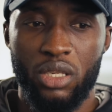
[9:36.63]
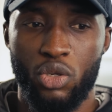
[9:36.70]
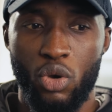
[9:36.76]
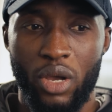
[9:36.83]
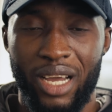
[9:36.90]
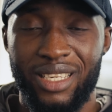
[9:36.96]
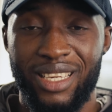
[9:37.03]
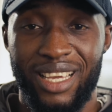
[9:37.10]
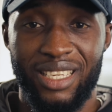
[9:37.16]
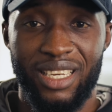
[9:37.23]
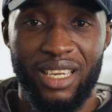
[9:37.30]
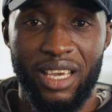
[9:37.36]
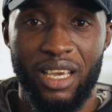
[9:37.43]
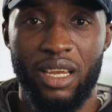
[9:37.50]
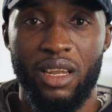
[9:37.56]
So guys, like I
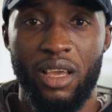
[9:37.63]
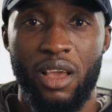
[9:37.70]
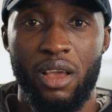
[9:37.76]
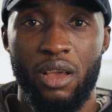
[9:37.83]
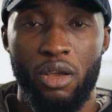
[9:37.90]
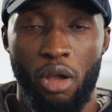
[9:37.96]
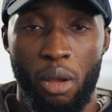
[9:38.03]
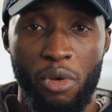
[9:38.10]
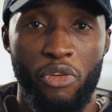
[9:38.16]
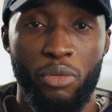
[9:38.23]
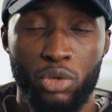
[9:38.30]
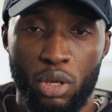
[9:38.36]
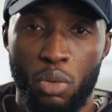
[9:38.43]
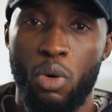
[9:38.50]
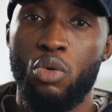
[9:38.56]
said again, coming
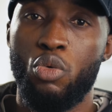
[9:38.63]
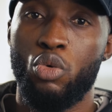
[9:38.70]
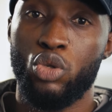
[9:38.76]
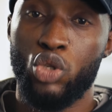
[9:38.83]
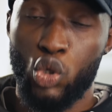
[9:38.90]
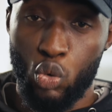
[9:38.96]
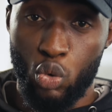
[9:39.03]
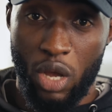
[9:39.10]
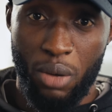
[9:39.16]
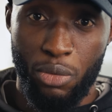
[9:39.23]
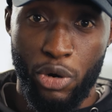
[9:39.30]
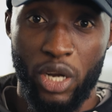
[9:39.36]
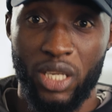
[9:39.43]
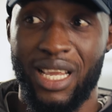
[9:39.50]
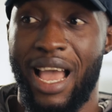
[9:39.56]
from someone who owns two
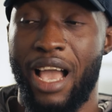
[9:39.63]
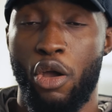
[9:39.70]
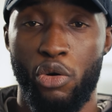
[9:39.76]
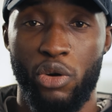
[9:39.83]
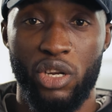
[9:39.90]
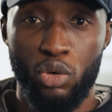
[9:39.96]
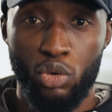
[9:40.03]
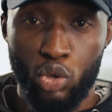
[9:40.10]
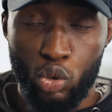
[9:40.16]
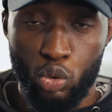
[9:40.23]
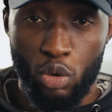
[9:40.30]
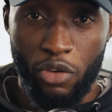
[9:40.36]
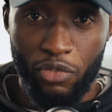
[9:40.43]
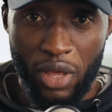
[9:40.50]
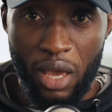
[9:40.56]
cameras, I currently own
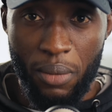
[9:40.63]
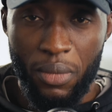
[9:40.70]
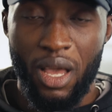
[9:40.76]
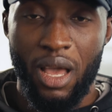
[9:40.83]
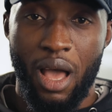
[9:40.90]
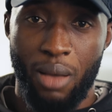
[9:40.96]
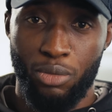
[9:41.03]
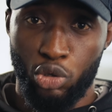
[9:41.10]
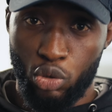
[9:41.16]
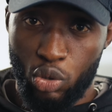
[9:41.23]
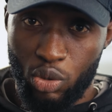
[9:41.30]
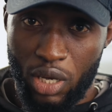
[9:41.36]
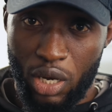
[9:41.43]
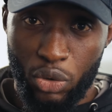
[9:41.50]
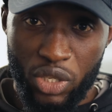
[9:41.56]
two of them. I'm
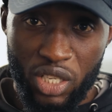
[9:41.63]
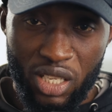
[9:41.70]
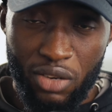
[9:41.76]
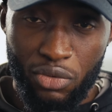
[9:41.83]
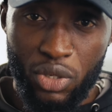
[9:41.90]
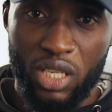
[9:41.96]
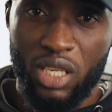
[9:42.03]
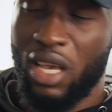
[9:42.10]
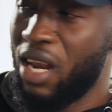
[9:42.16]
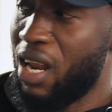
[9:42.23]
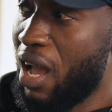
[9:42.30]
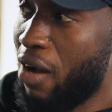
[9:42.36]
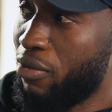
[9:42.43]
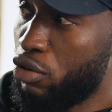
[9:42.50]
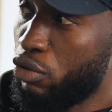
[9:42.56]
shooting the Canon C70 and
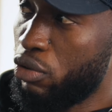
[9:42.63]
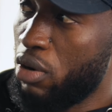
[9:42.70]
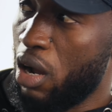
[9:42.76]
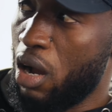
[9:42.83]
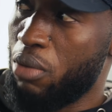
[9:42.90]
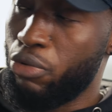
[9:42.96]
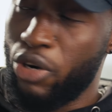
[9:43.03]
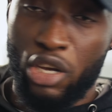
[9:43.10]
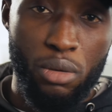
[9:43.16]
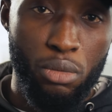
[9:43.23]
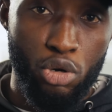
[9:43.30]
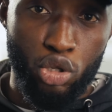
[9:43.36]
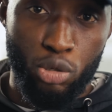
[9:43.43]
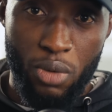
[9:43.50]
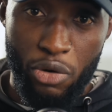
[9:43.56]
I have the Red
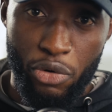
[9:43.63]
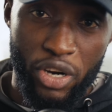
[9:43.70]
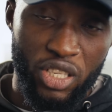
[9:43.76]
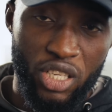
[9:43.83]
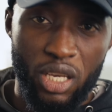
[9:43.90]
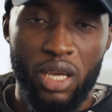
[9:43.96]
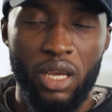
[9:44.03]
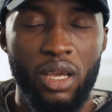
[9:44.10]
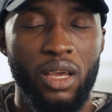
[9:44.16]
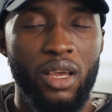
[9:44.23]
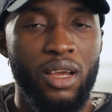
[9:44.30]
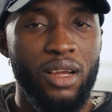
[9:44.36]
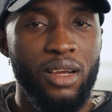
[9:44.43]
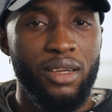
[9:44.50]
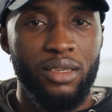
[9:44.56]
Komodo to my right here.
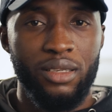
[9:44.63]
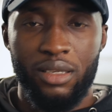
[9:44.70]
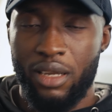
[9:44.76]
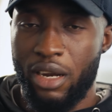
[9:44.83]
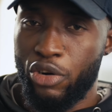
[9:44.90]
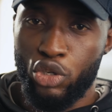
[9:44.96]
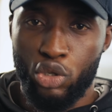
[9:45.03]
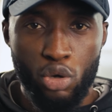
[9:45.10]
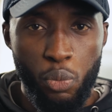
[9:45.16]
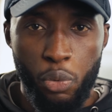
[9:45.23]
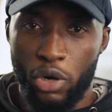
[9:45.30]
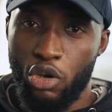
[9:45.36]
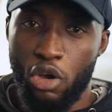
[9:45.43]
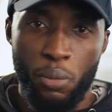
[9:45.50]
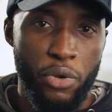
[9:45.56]
There is no
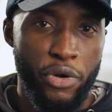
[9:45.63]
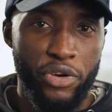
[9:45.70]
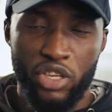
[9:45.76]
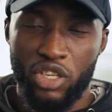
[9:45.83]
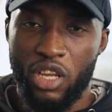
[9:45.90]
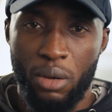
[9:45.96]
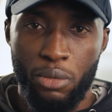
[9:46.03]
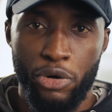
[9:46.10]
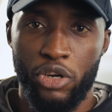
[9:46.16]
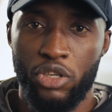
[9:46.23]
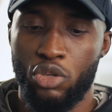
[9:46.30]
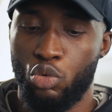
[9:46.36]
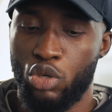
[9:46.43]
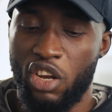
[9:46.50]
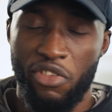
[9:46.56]
point comparing these
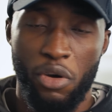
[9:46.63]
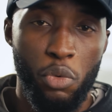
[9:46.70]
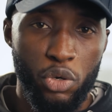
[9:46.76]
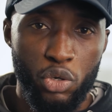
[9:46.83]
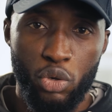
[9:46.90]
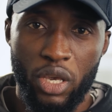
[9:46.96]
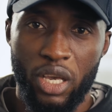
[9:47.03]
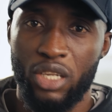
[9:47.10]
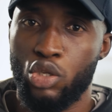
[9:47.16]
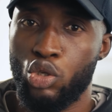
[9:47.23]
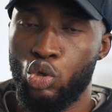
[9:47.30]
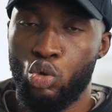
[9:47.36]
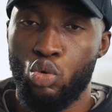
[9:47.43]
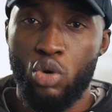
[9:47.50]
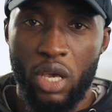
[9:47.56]
cameras. Whichever one you get,
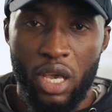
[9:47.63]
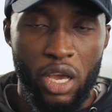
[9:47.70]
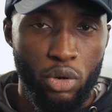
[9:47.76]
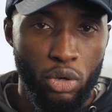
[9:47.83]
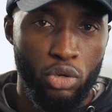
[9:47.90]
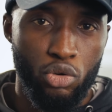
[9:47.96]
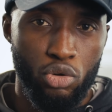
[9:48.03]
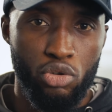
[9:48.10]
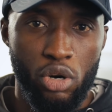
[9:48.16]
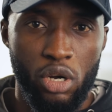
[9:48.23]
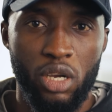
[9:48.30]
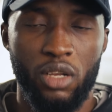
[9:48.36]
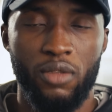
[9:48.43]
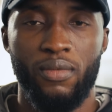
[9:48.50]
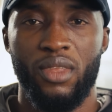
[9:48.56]
you cannot go wrong.